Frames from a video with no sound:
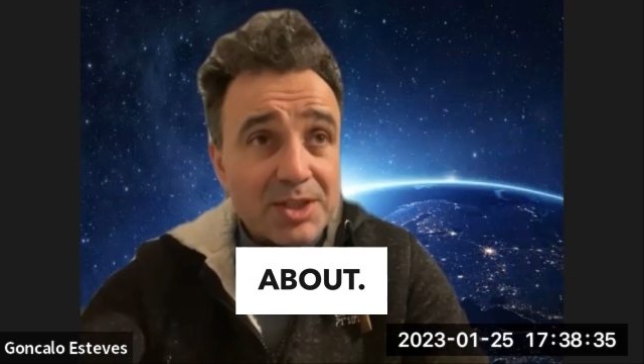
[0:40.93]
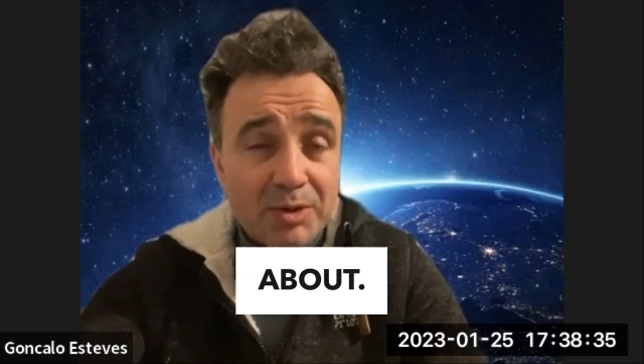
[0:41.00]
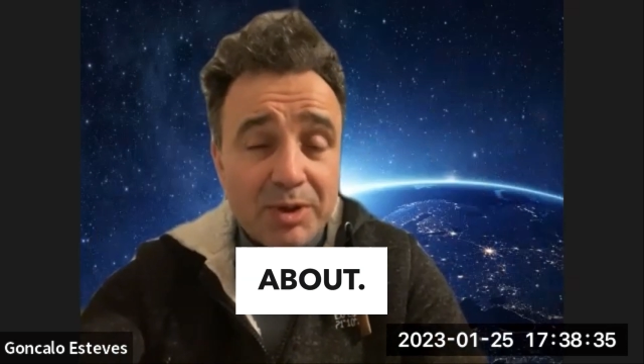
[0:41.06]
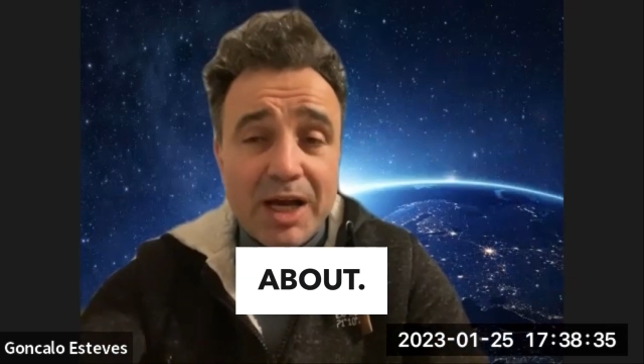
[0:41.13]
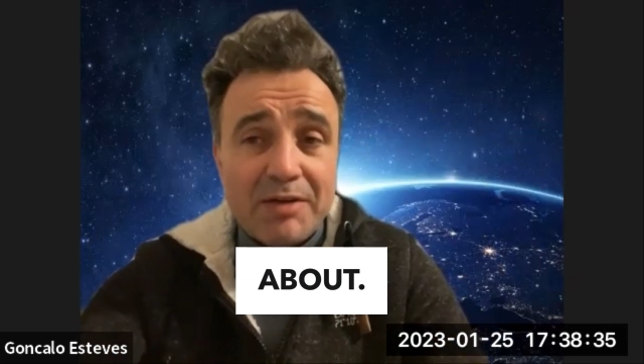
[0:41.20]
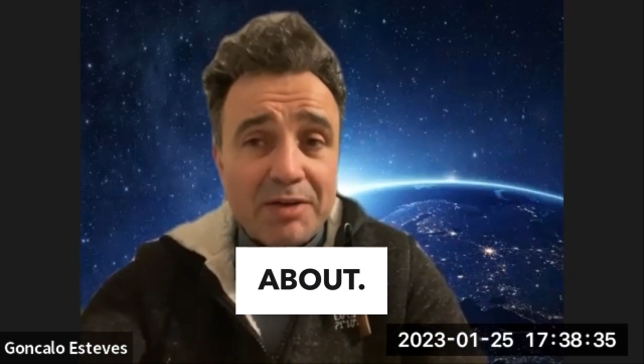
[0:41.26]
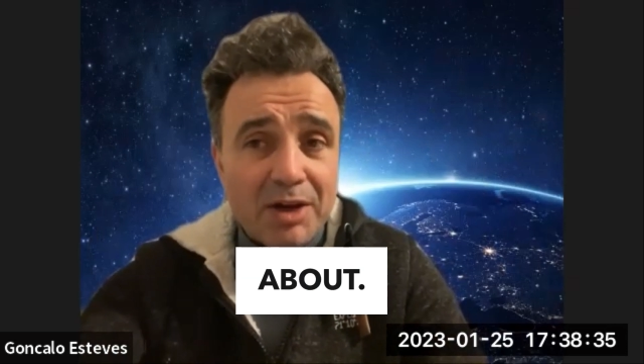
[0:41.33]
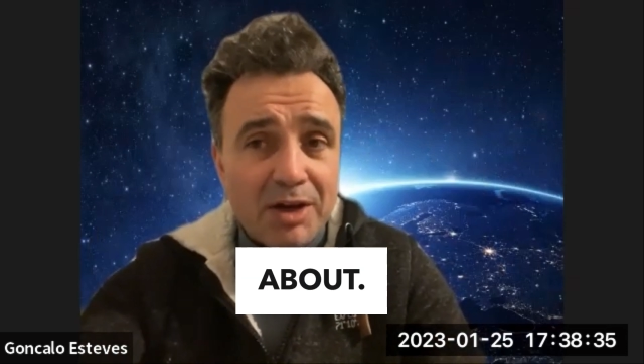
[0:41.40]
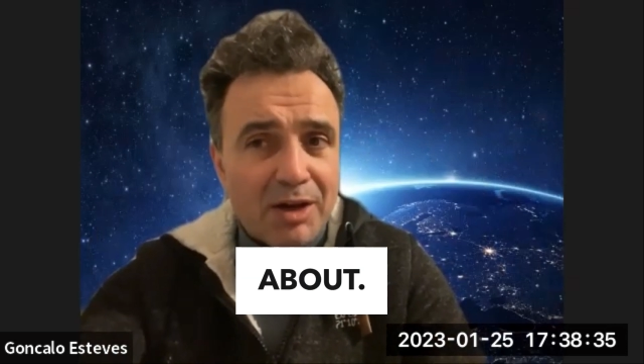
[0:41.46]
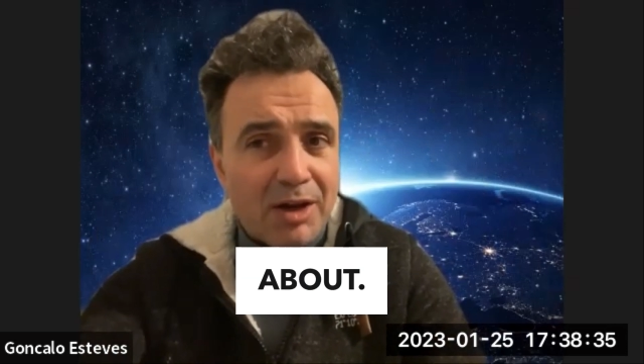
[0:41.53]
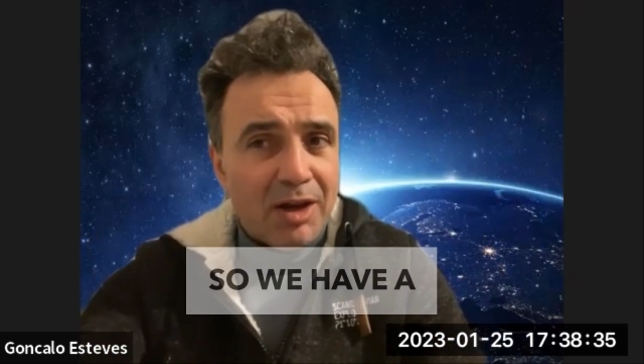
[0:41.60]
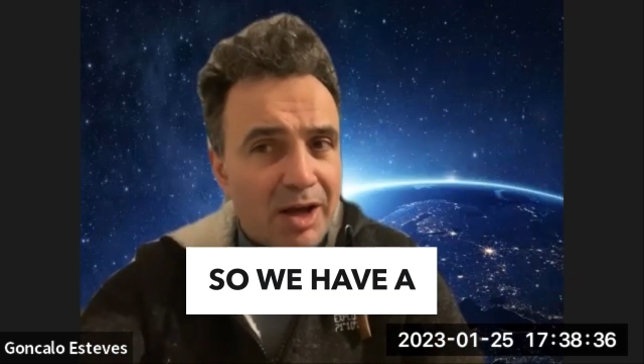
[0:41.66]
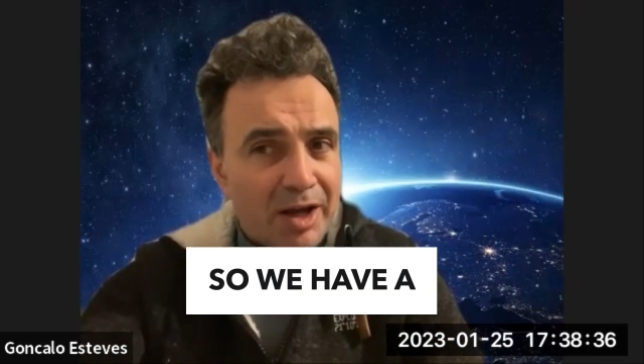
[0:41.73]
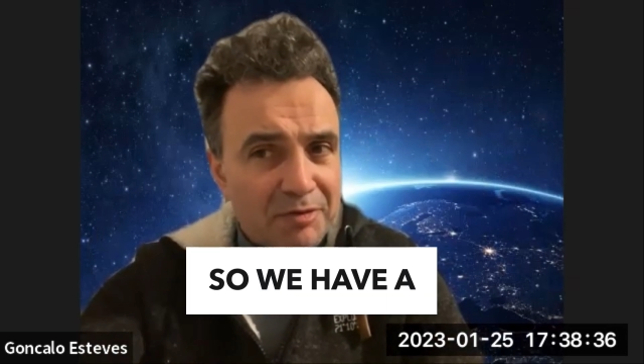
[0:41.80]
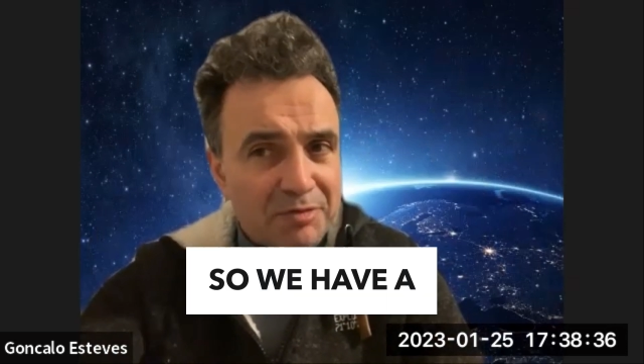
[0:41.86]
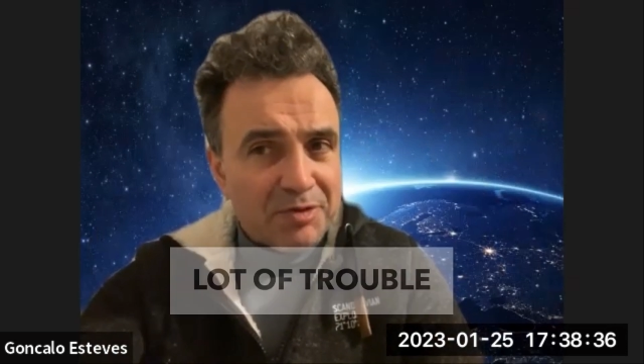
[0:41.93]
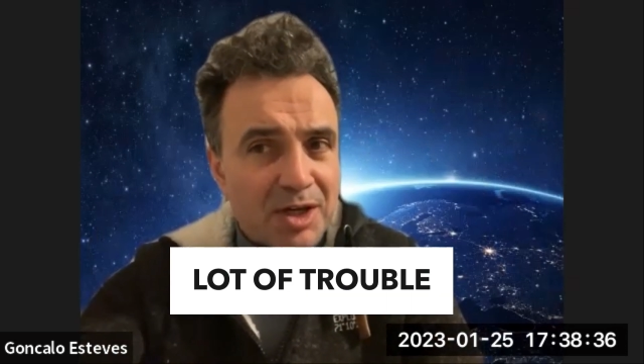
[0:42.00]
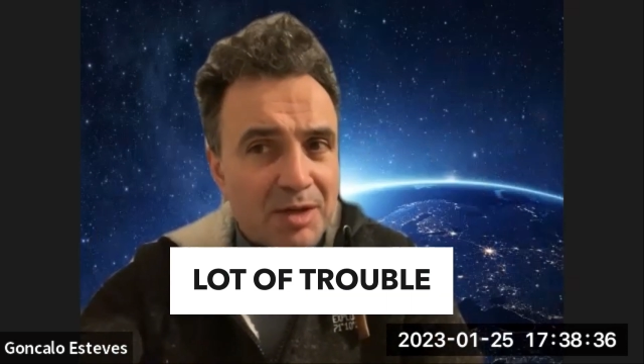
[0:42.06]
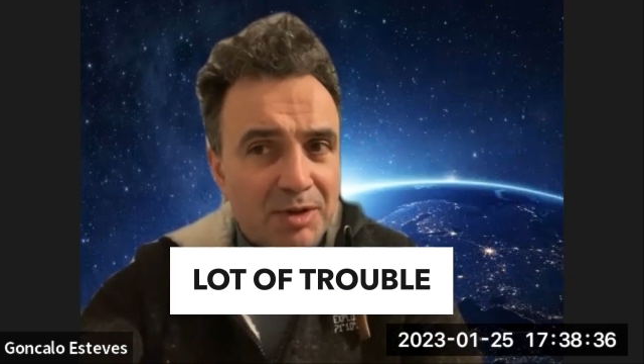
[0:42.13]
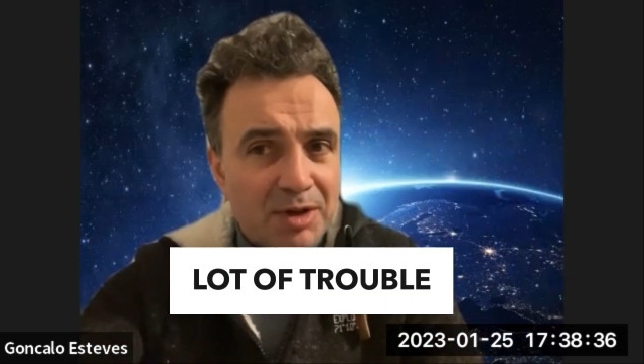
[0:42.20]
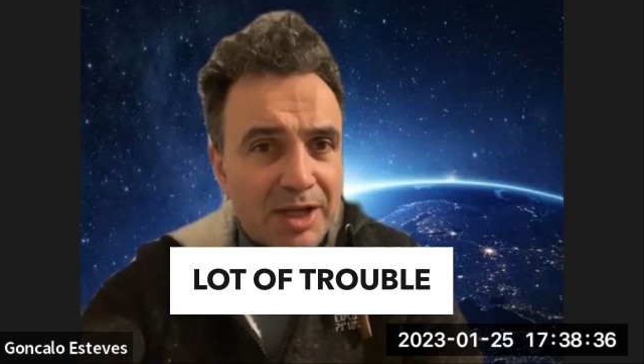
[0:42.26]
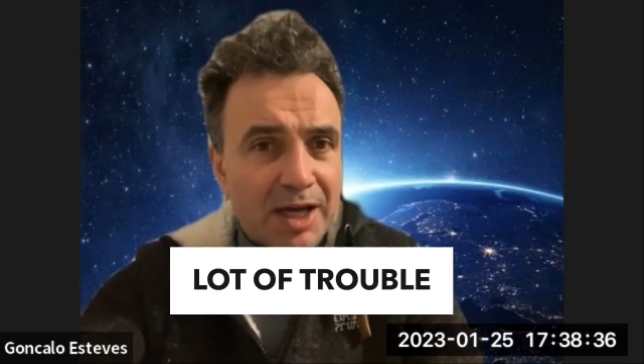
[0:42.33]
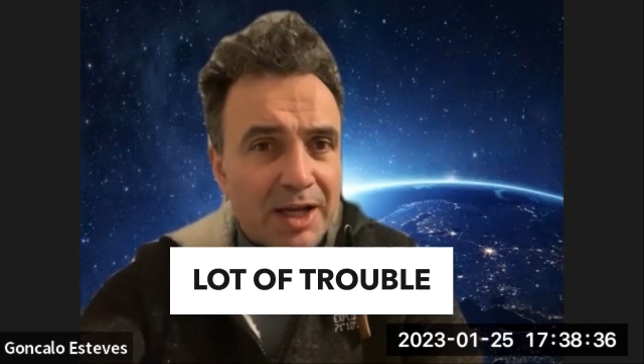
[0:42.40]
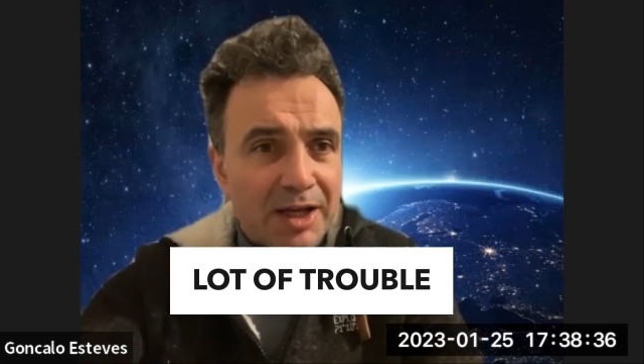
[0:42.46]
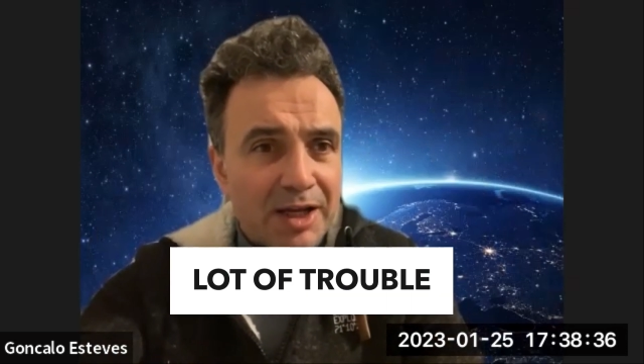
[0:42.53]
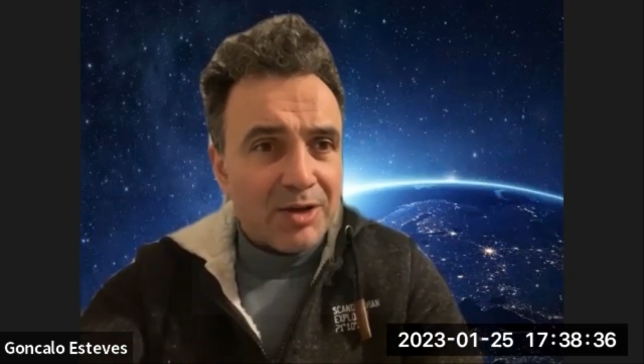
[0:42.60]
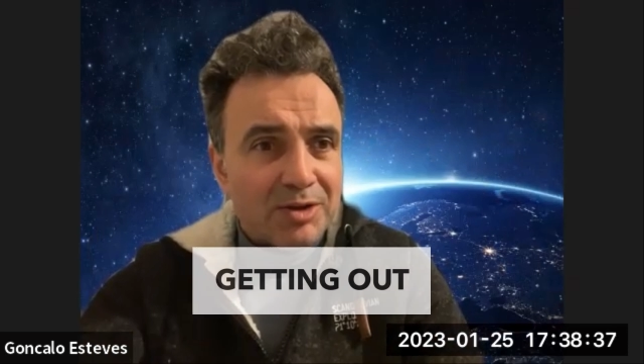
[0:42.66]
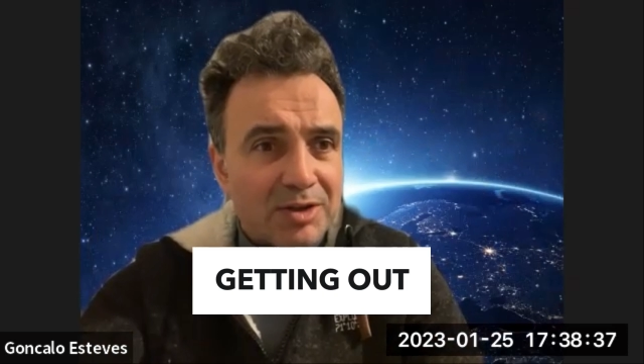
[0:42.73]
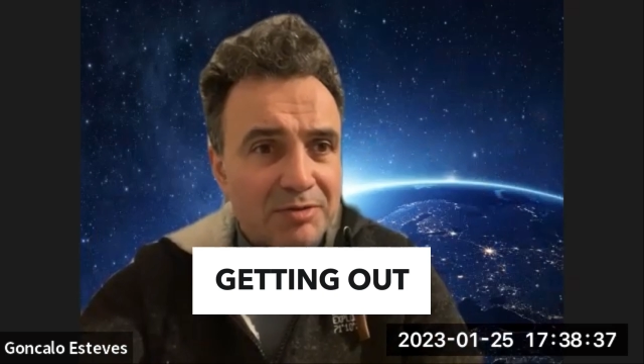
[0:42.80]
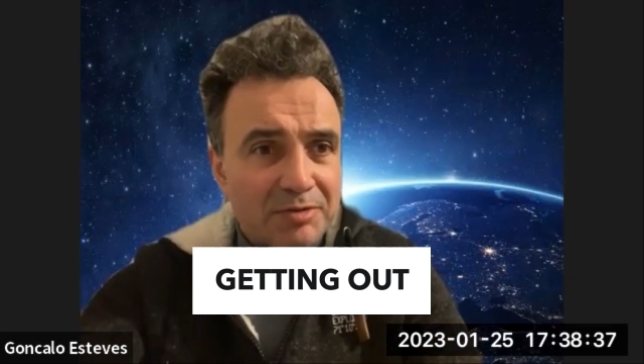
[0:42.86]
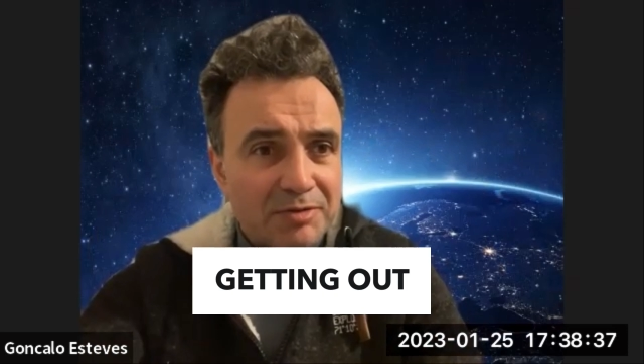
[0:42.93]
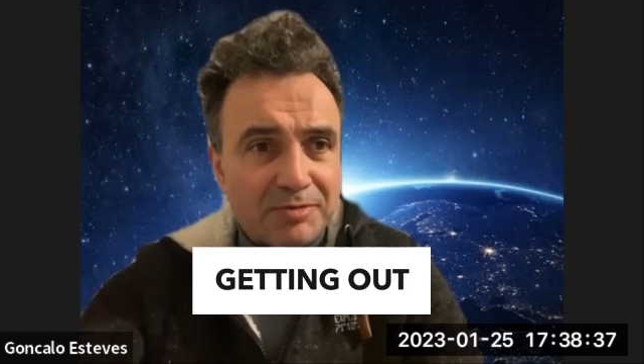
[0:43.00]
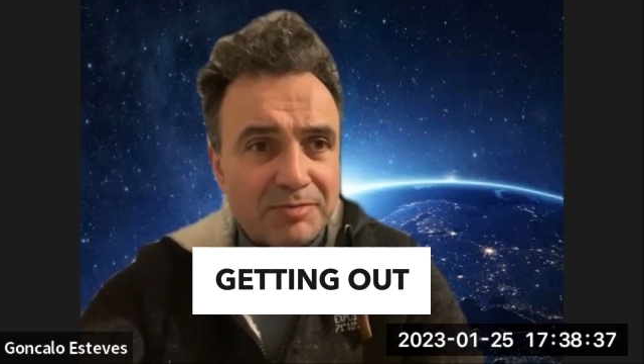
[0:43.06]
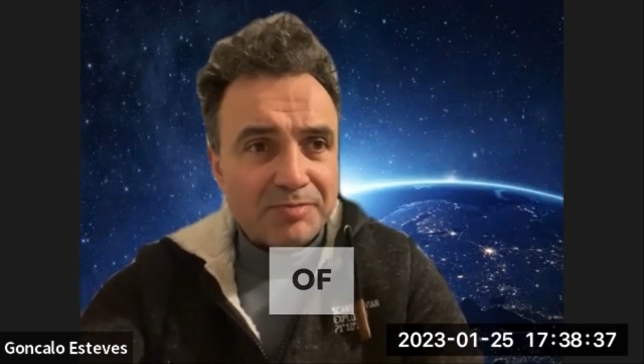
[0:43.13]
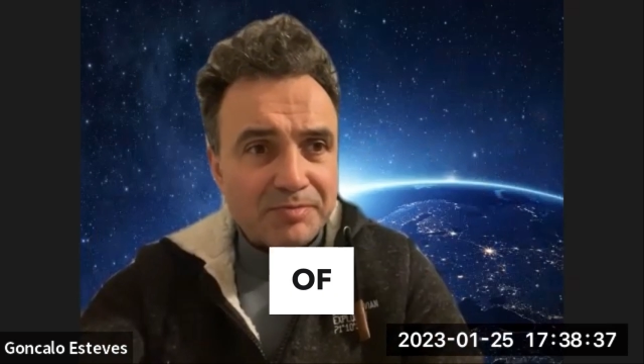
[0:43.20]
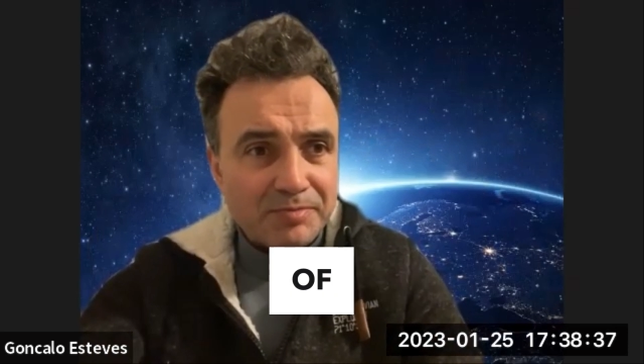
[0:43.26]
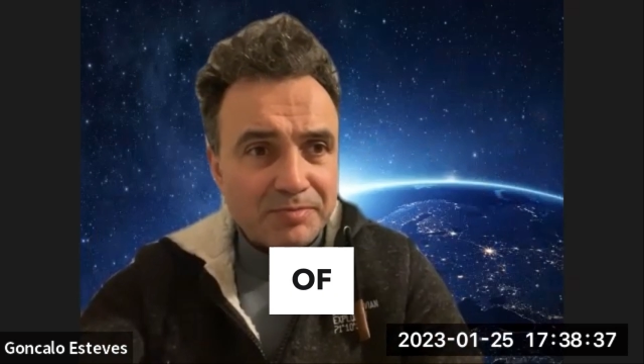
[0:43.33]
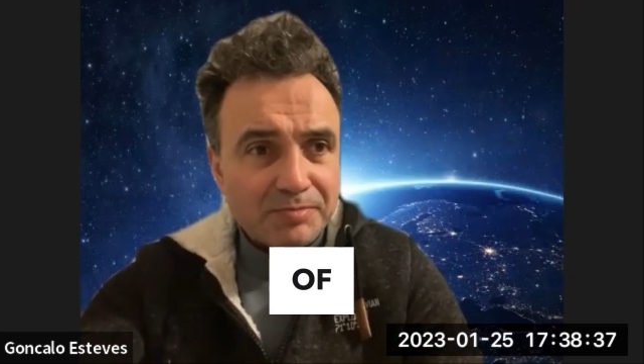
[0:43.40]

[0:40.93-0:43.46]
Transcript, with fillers: So we have a lot of trouble getting out of